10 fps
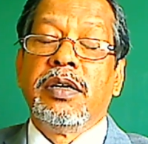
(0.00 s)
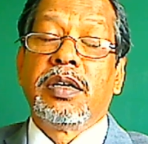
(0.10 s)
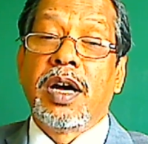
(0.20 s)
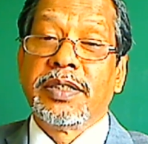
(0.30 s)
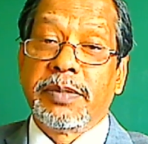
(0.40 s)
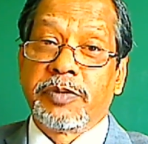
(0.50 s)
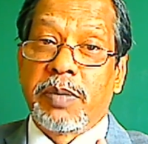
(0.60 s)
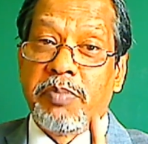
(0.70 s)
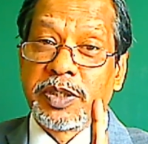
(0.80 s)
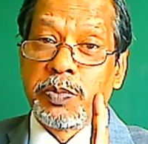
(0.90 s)
Concepts are
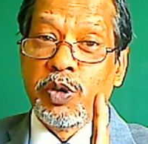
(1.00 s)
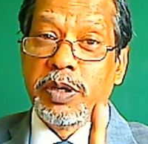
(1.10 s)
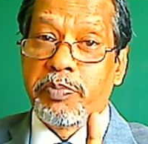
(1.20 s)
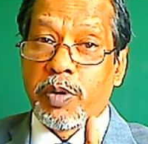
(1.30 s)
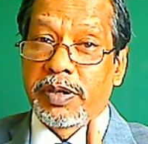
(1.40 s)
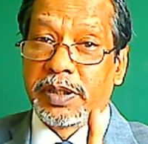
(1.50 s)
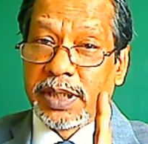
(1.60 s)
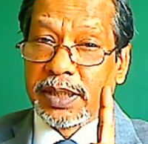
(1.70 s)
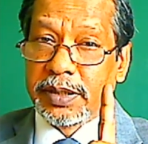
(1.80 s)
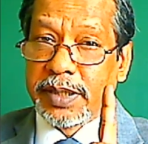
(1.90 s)
much more important
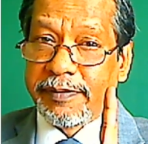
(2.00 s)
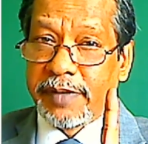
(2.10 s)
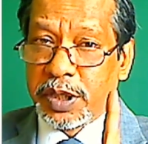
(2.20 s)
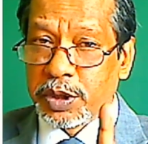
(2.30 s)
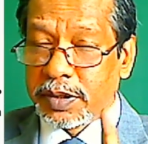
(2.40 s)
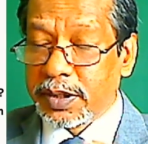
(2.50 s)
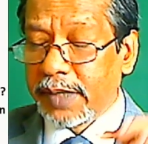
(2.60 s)
than the definition.